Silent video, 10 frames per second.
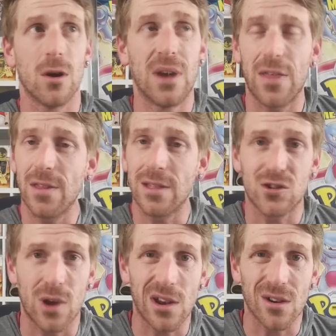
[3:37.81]
But I think the
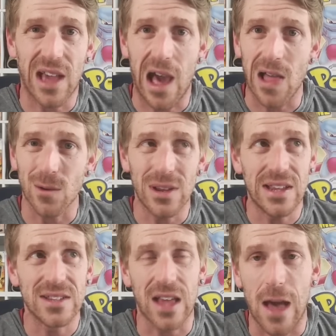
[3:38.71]
trainer gallery
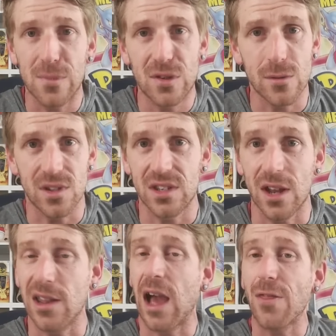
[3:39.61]
is absolutely
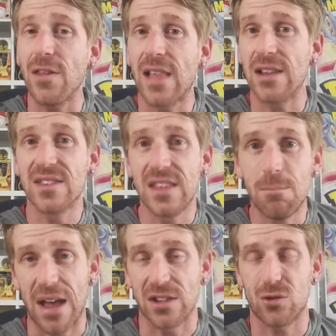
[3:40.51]
stunning. I think that is the
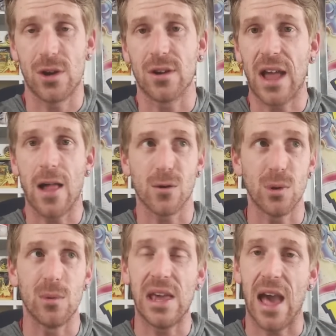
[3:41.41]
best trainer
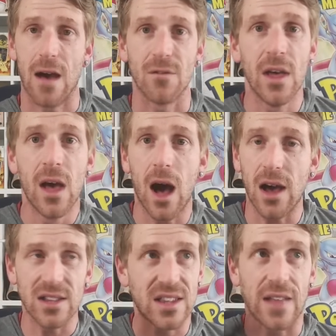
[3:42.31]
gallery we have. Uh,
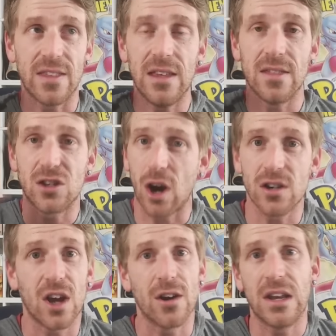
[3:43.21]
it's got the, the
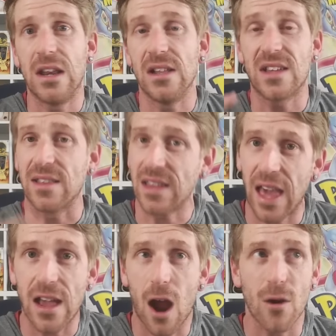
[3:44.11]
Charizard in it. It's got the
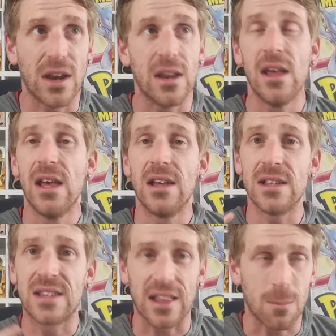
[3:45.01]
Gengar in it.
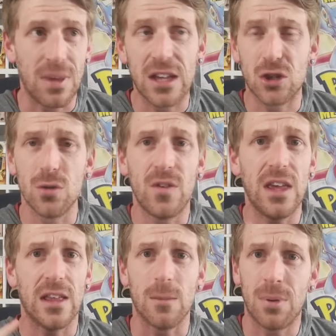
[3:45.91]
It's got the Pikachu
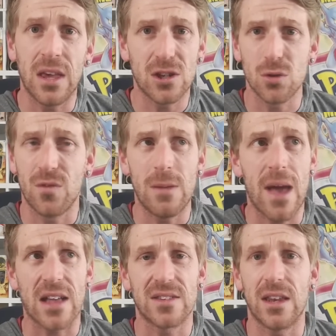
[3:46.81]
V and the Pikachu V
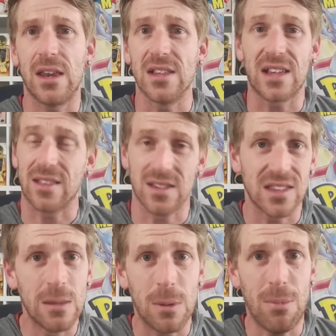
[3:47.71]
Max in it. It's got the
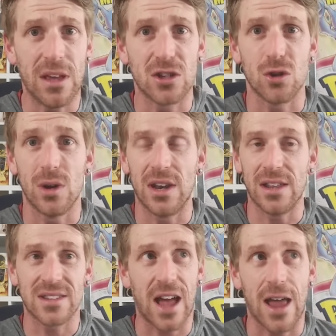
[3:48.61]
Sleepy Pikachu in it.
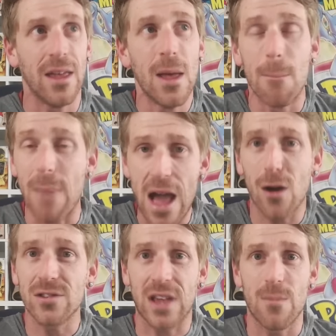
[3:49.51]
It's got my
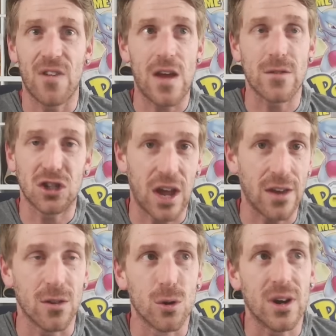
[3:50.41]
all-time favorite
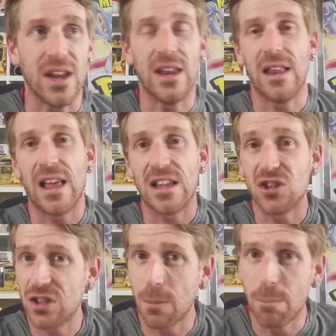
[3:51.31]
Chandelure in it. Like, it's
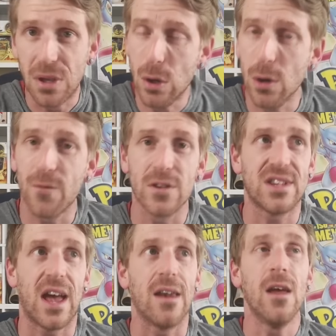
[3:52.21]
just a beautiful
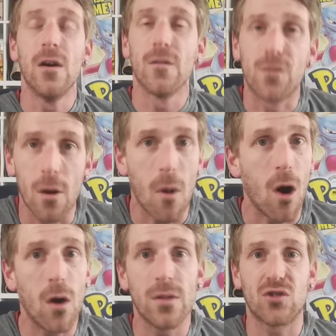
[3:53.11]
set that from
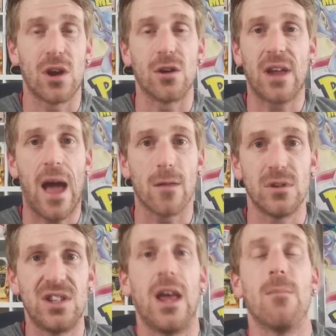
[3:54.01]
all the trainer gallery
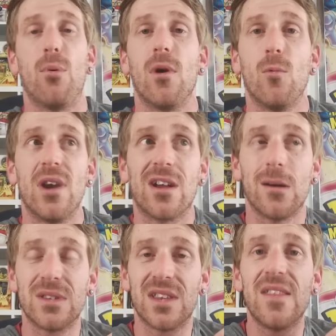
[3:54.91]
standpoint when it
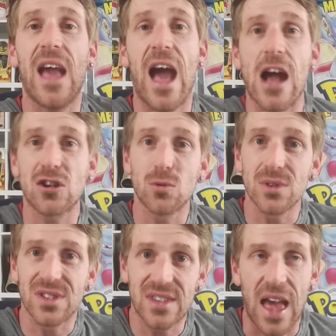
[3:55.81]
comes to the actual
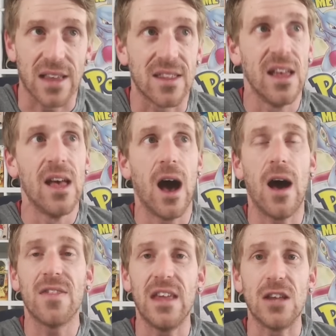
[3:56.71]
set,
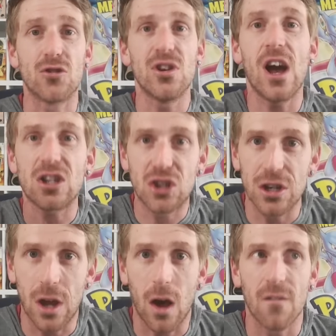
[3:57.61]
uh, the
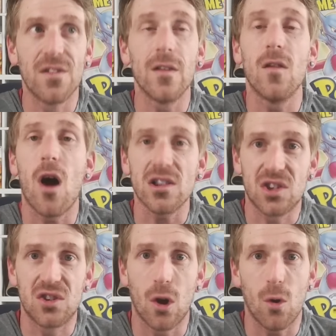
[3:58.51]
introduction of the Lost
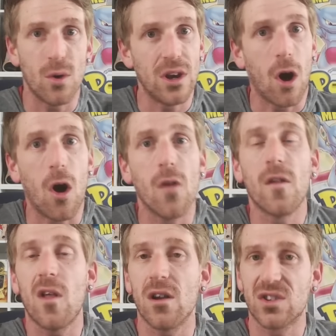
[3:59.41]
Zone and all the
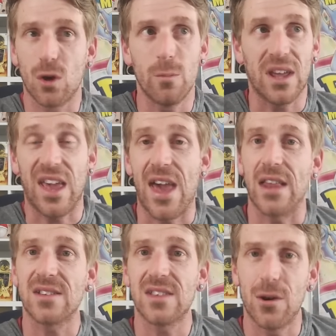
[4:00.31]
Lost Zone
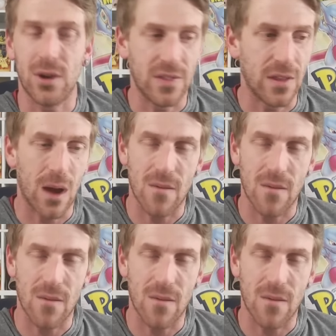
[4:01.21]
mechanics that are in there.